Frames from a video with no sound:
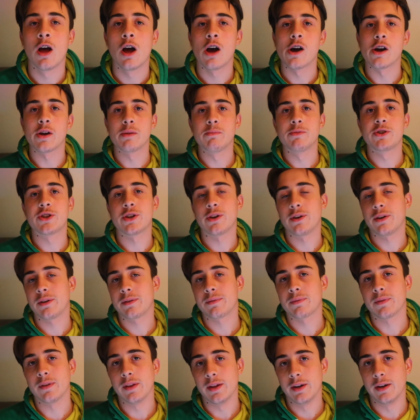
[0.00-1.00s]
home
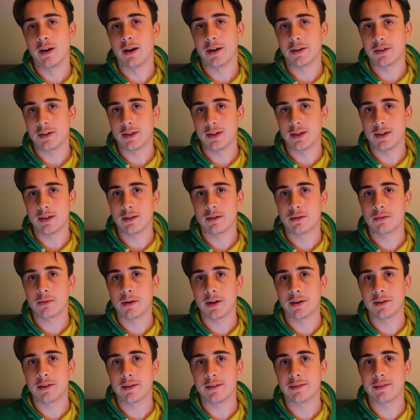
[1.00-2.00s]
shirts for the
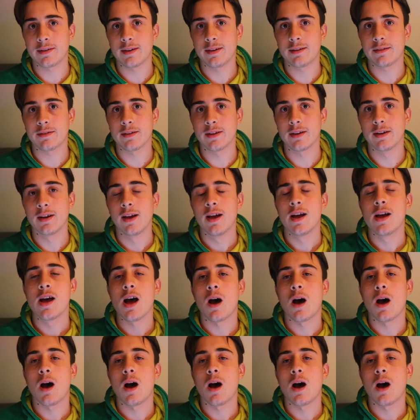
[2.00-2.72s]
1920 season.